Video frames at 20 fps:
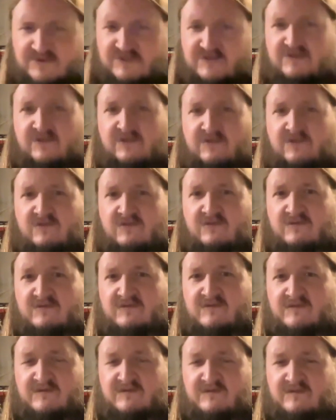school,
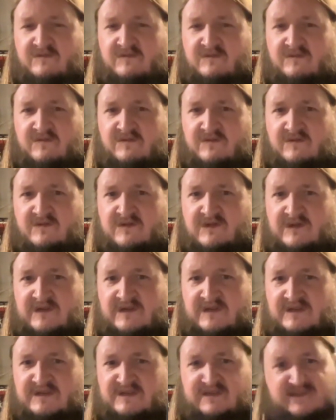
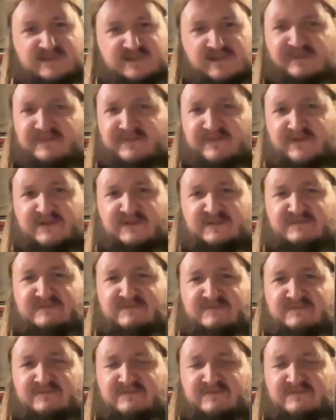something